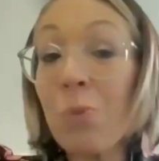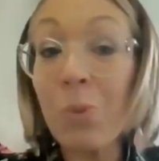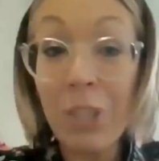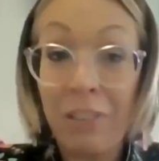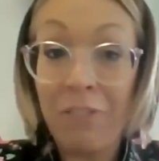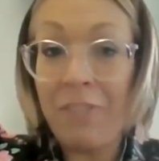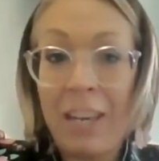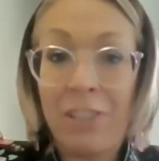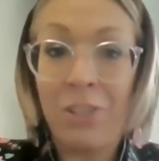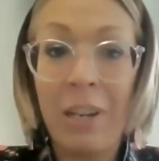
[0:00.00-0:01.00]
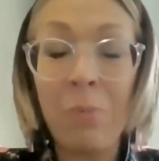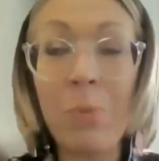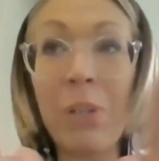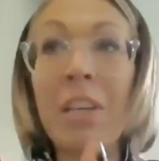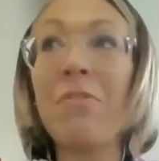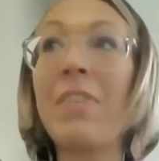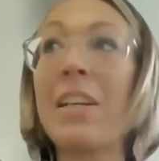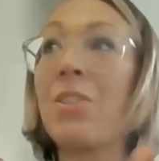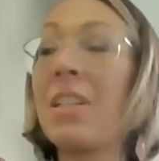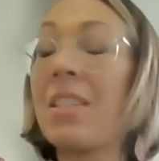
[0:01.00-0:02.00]
to work in fashion. I work in
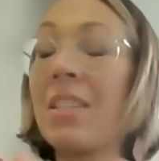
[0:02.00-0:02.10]
fashion as